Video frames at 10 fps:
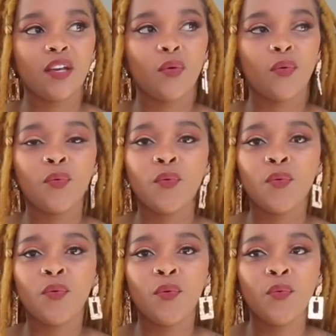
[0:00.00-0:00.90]

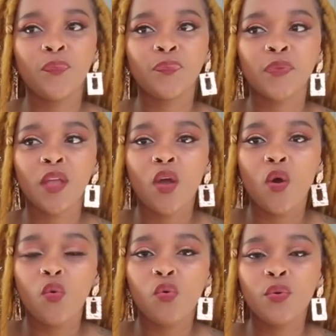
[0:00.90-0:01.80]

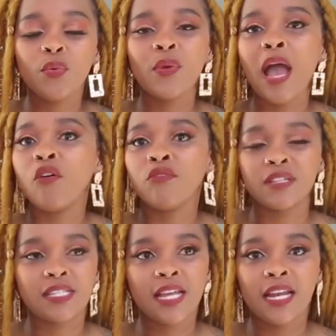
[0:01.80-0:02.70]
we are
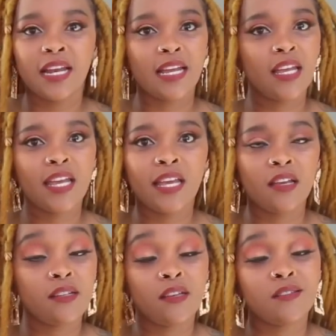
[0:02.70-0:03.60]
overselling. Like,
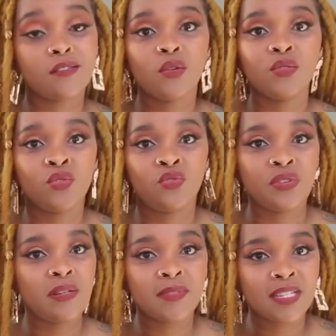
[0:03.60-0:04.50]
he sells
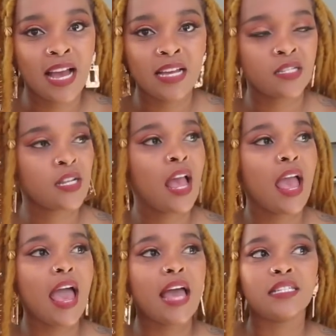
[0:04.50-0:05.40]
dreams, guys.
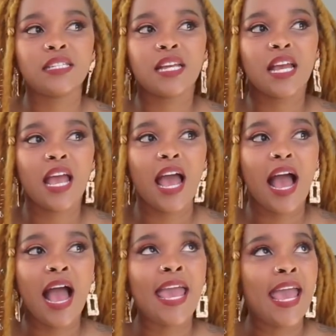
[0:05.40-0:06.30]
And
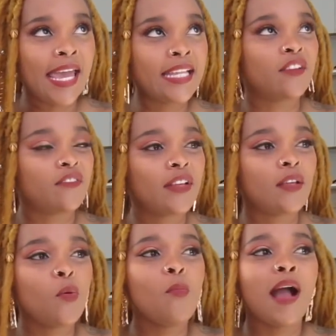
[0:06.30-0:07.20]
I hate the fact that
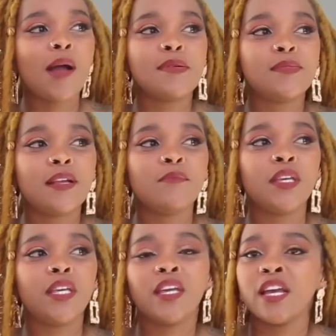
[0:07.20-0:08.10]
Ubanga
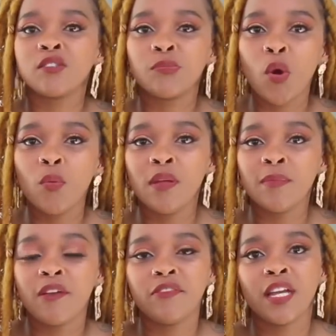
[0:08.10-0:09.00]
Bamtlambi, he has a problem.
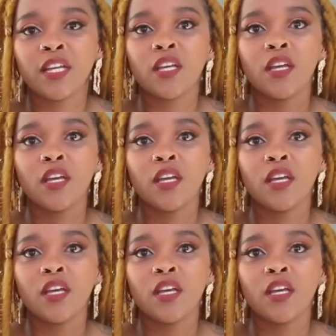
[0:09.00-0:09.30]
I feel like,